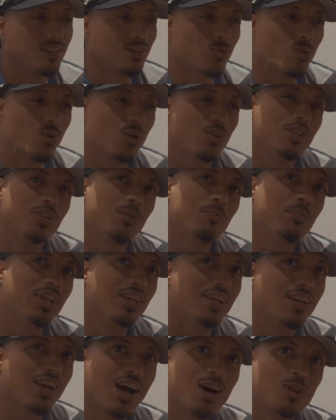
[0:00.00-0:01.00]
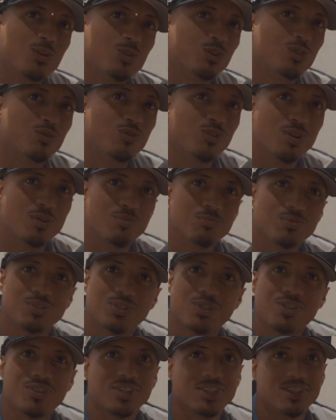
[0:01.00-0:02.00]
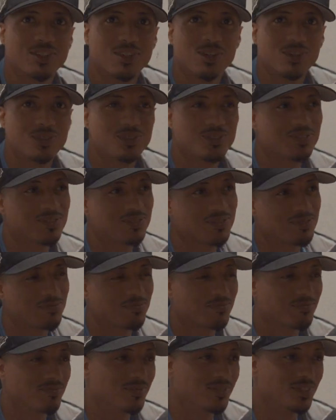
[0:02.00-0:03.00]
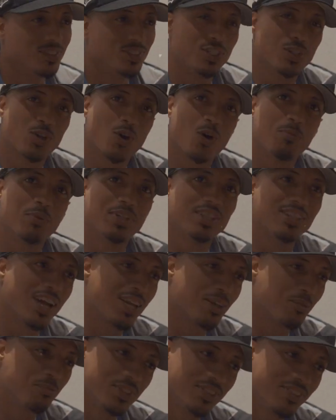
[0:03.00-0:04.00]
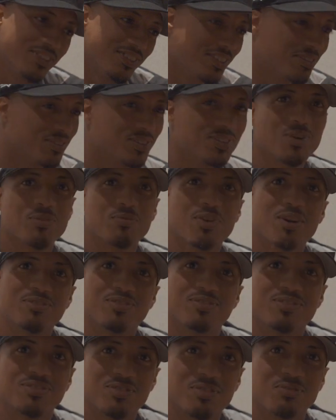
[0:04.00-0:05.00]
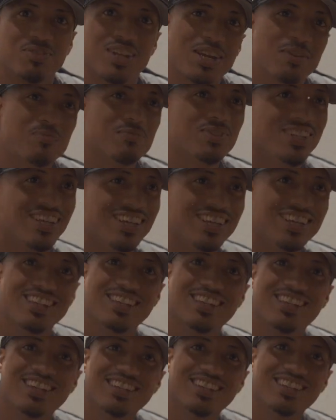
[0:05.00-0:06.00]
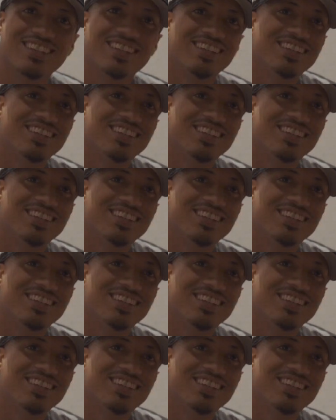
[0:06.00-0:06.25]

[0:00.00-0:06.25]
Where the Dominicanos from, you already know. G call me Dyckman, even though I'm not from Dyckman.